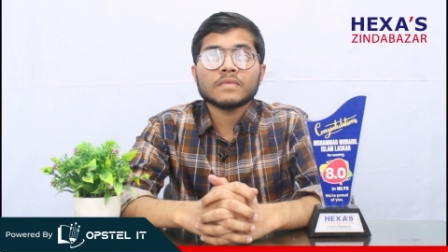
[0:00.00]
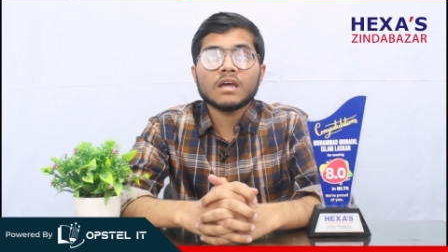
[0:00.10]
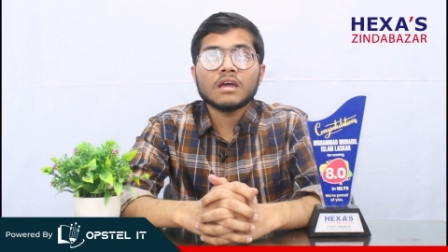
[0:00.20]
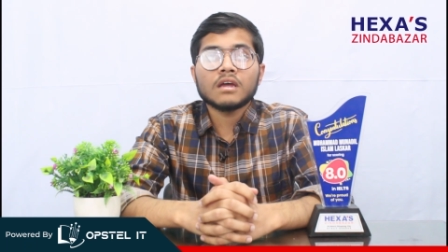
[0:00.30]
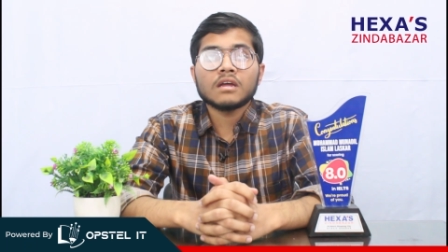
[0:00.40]

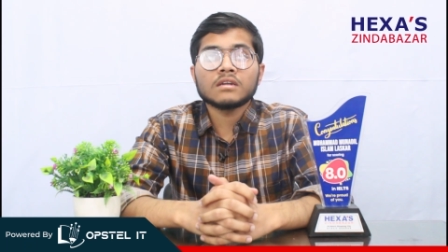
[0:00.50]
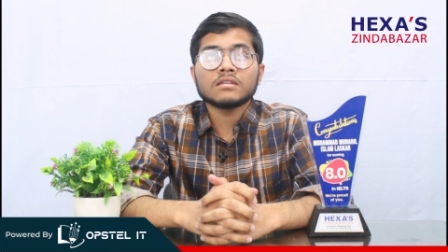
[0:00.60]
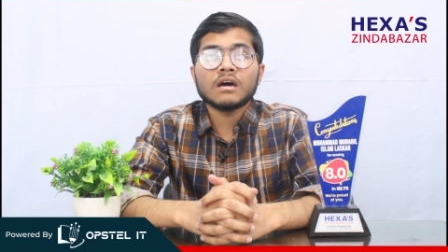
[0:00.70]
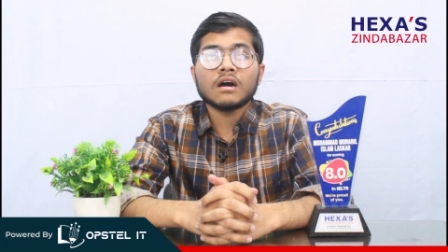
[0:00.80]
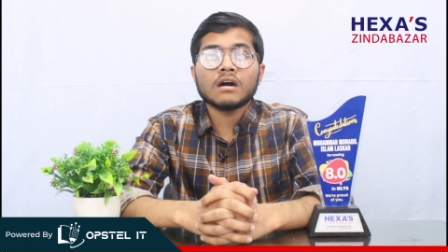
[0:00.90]

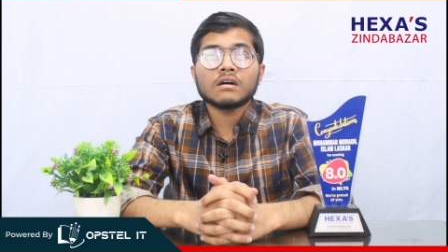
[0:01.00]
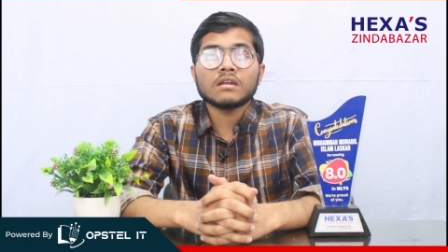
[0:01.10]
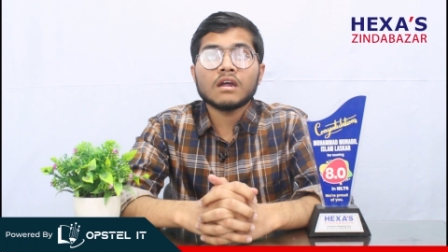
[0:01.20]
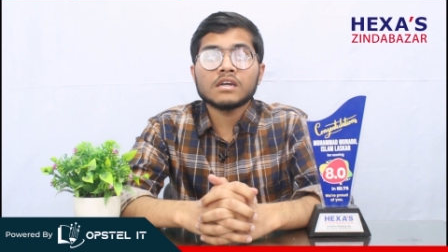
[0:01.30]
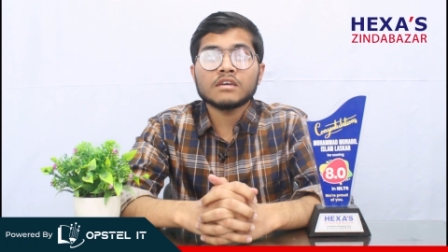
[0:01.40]
and the
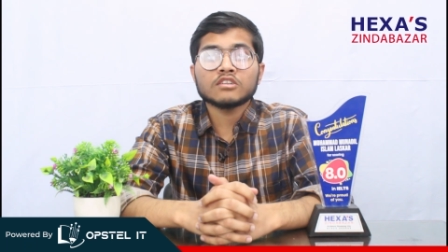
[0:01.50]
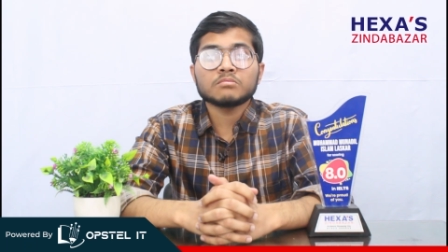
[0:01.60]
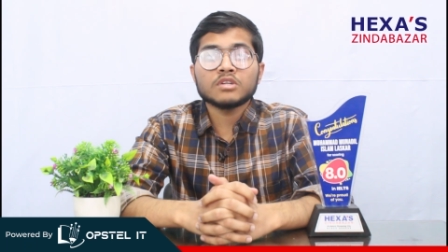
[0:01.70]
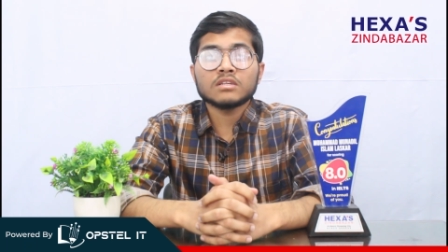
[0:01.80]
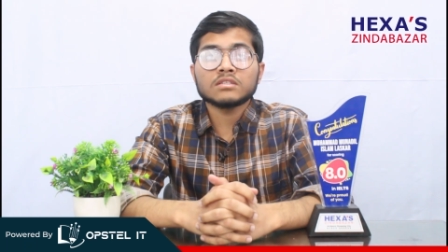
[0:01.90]
learning
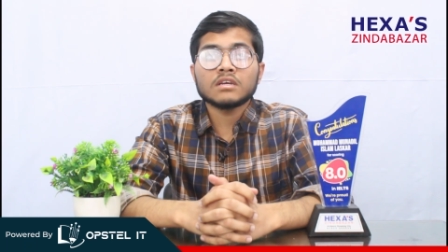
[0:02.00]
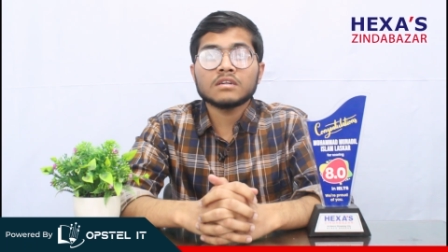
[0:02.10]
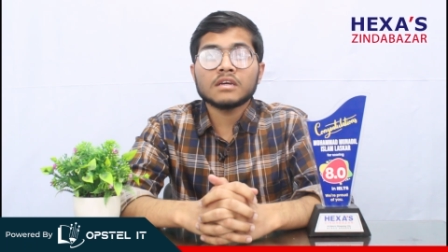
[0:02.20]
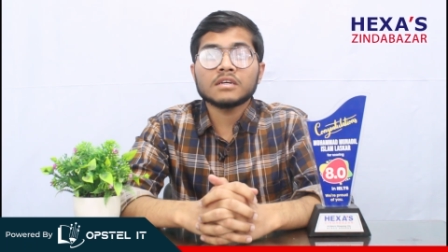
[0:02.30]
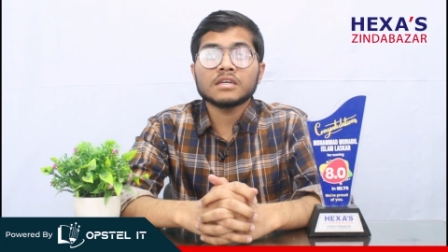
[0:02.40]
experience
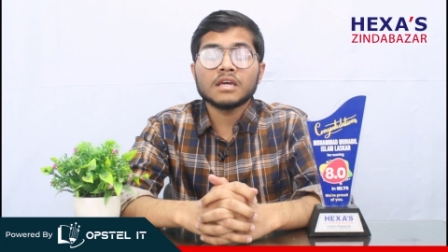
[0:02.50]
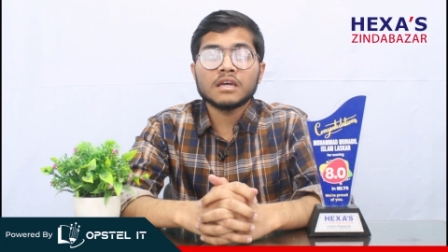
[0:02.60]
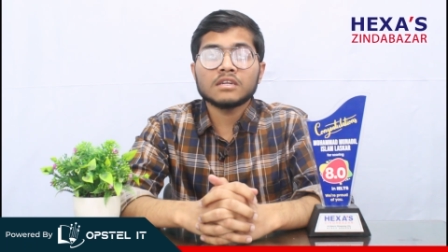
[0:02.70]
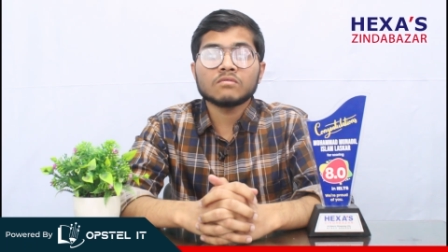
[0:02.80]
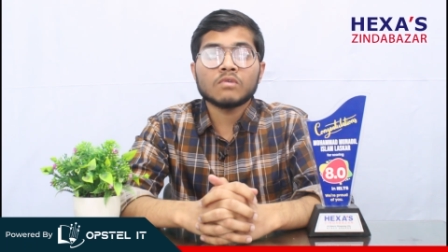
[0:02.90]
that I
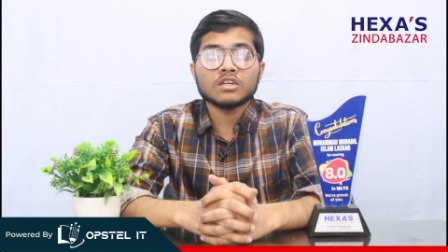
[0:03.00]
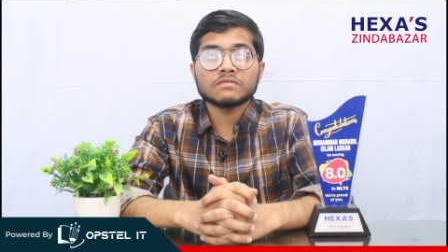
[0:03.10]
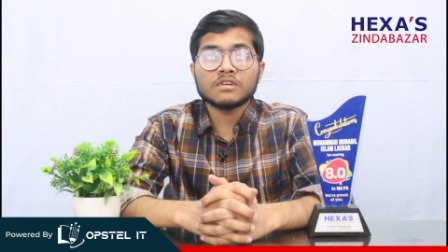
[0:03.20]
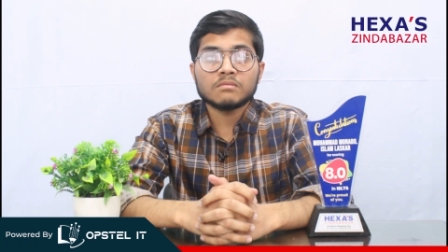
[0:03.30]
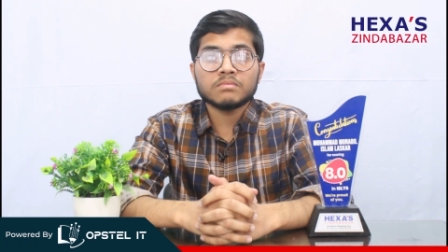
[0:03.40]
gained
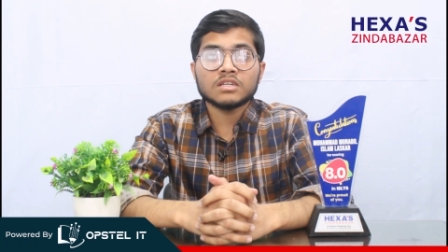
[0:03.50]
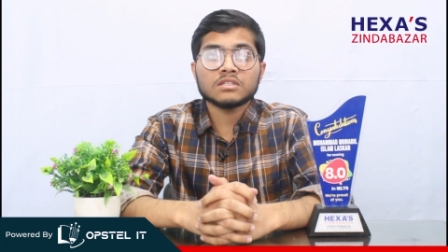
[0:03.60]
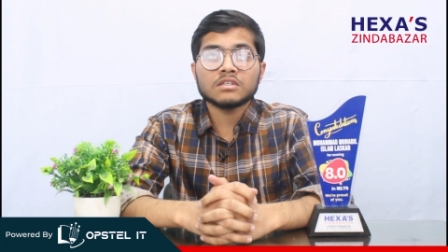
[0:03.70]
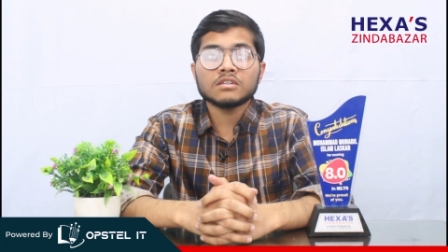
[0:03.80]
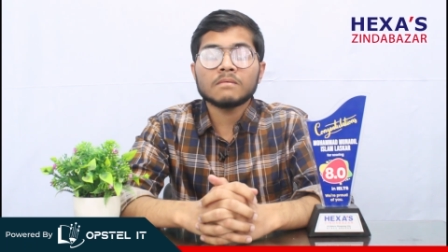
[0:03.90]
was very
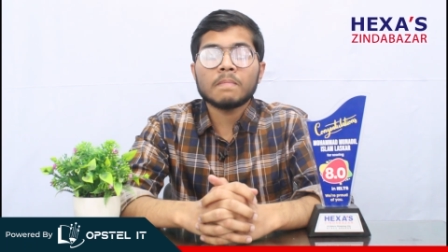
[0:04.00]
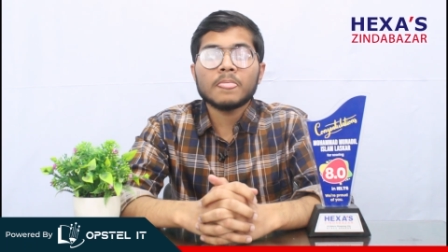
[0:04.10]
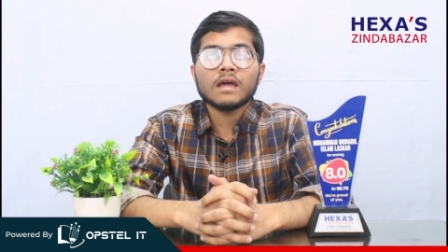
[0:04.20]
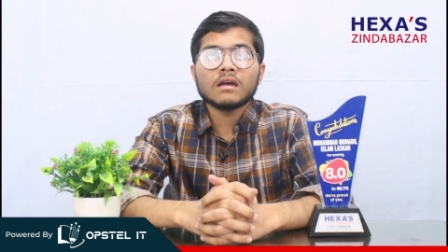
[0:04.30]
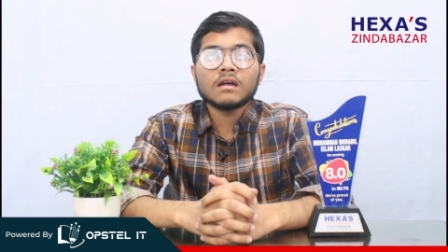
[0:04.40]
pleasant
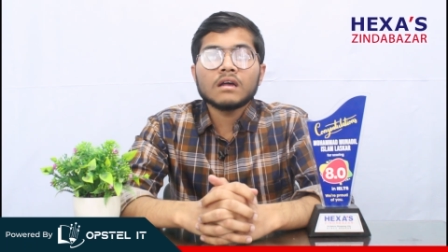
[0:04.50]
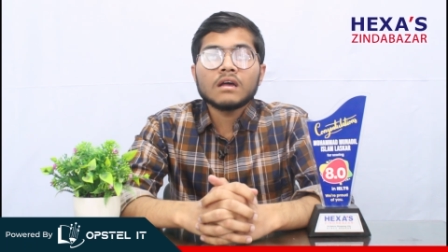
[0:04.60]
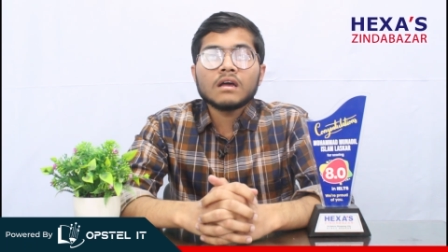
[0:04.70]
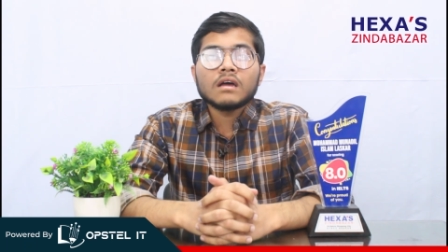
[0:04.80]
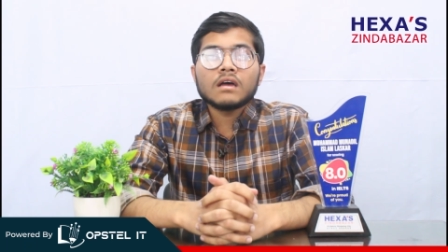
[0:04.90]

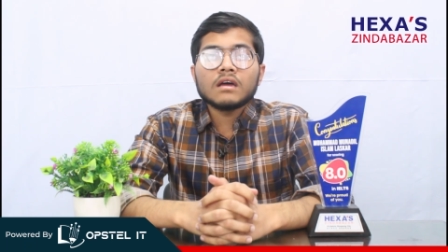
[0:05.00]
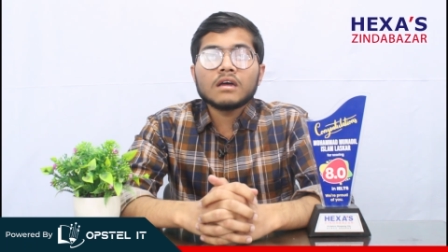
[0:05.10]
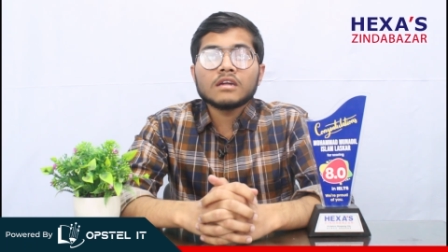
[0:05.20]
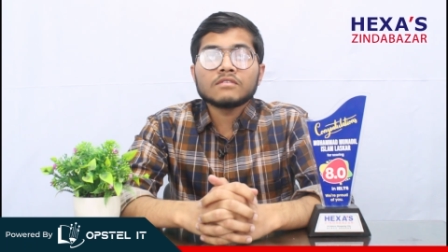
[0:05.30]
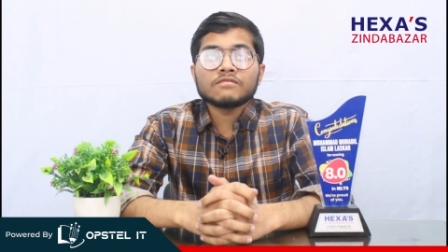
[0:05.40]

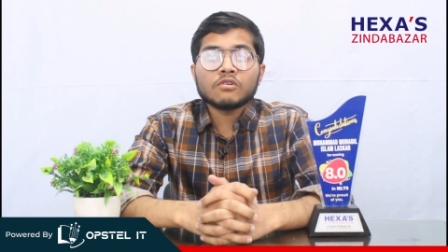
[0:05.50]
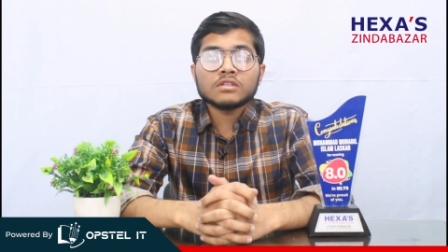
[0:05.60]
and for